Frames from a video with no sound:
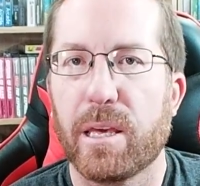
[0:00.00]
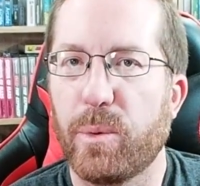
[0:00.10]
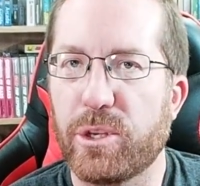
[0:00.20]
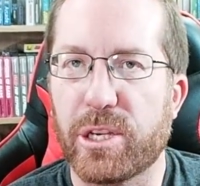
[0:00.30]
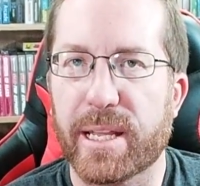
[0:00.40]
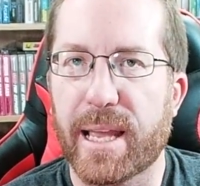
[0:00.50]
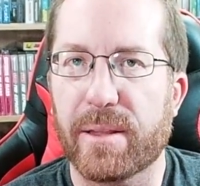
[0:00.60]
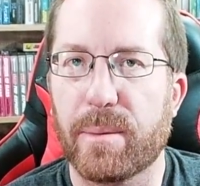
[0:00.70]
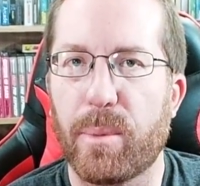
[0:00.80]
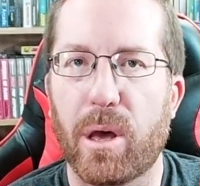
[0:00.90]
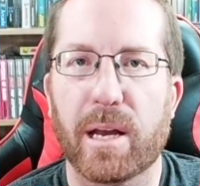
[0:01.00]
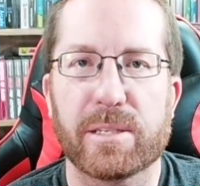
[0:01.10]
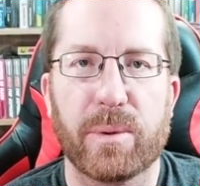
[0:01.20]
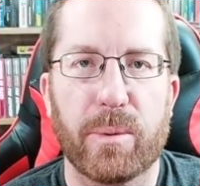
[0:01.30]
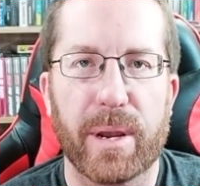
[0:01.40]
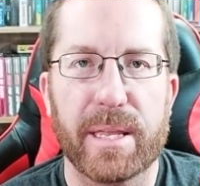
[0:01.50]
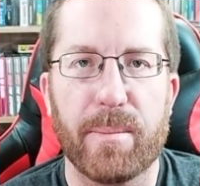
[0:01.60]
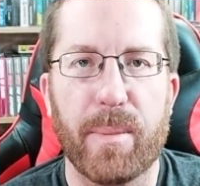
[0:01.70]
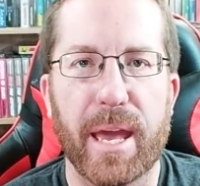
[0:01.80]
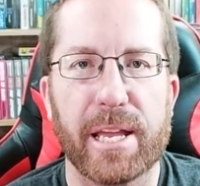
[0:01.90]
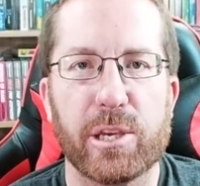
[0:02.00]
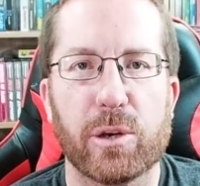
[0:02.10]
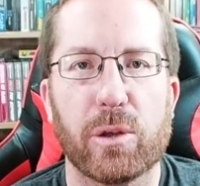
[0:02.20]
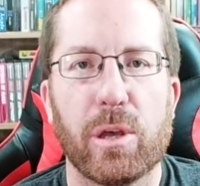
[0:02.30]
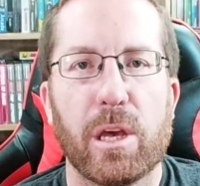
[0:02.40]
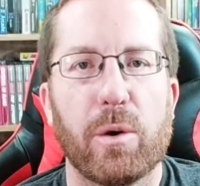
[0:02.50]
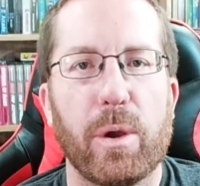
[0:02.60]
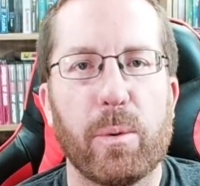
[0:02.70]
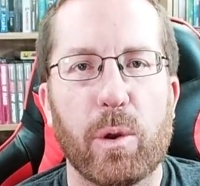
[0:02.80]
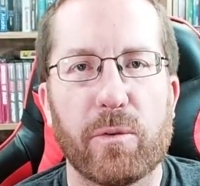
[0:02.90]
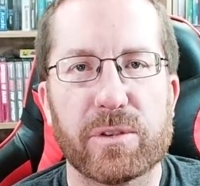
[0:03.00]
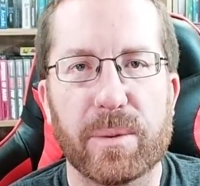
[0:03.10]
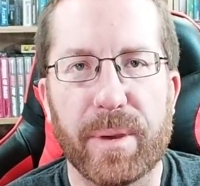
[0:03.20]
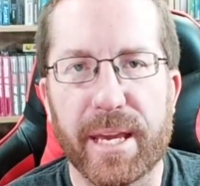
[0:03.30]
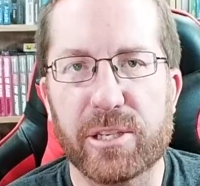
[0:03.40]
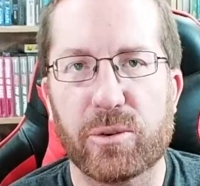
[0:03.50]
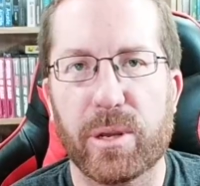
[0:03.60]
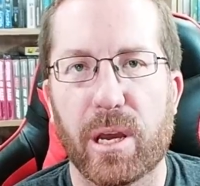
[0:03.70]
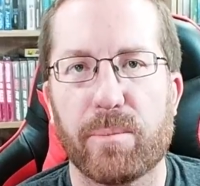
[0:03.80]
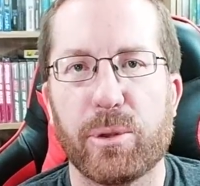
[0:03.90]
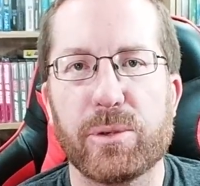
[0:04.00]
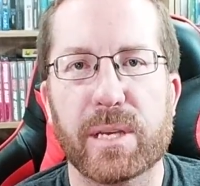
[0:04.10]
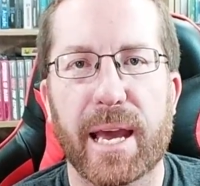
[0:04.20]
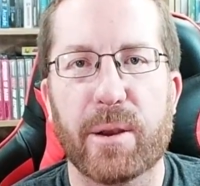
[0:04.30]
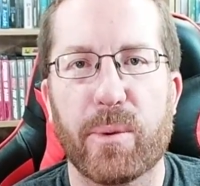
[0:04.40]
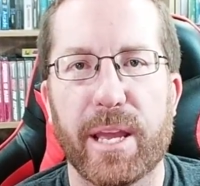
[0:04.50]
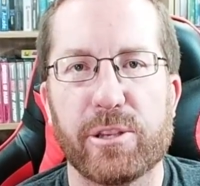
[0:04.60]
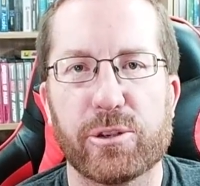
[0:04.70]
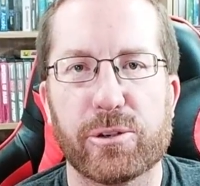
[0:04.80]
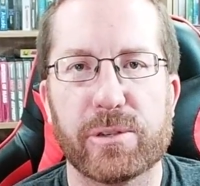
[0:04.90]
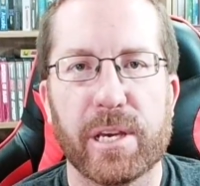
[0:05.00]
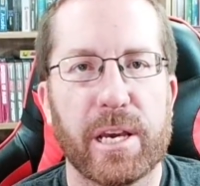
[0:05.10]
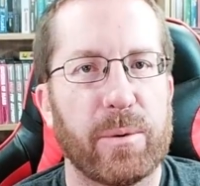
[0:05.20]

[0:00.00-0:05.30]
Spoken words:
We checked out the box, we read the manual, we went over some history on Blue Sky Rangers.